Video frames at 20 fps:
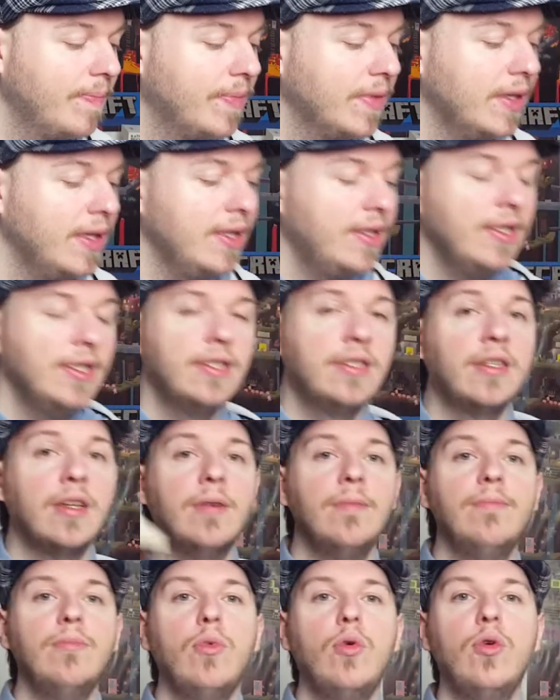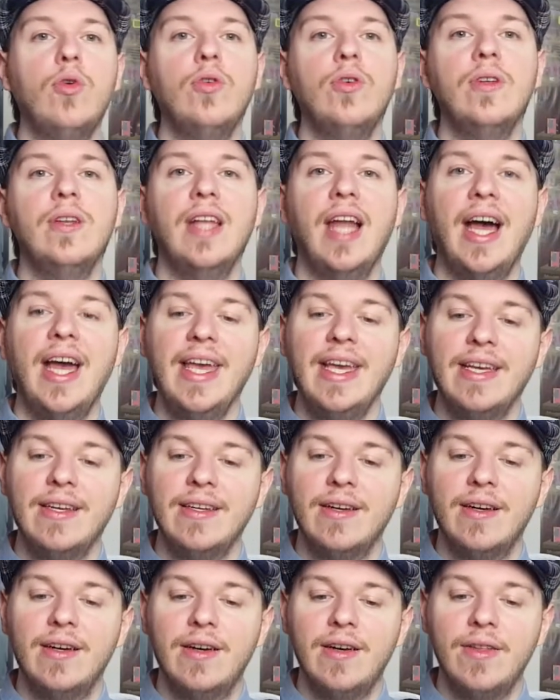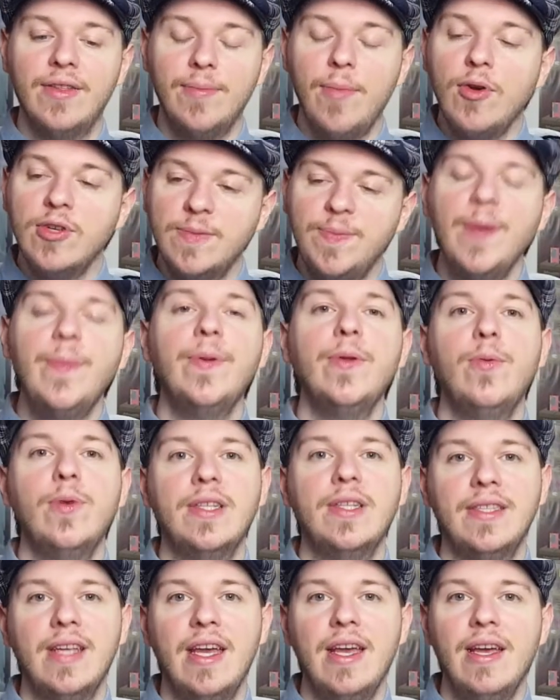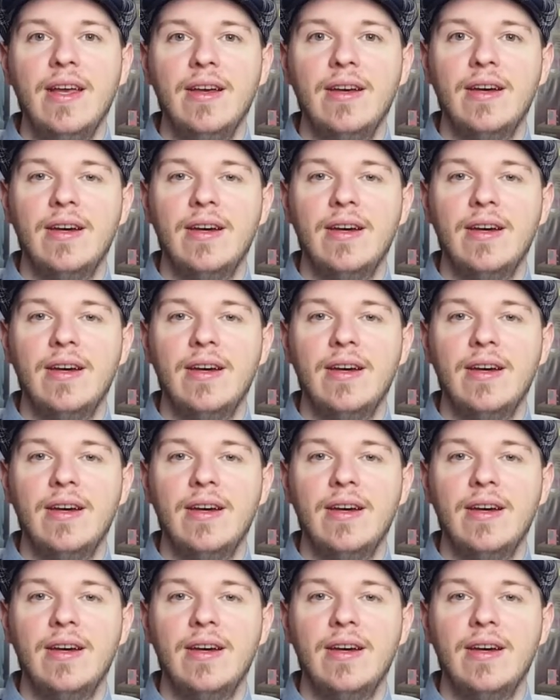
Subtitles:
it is more like, the most people would say,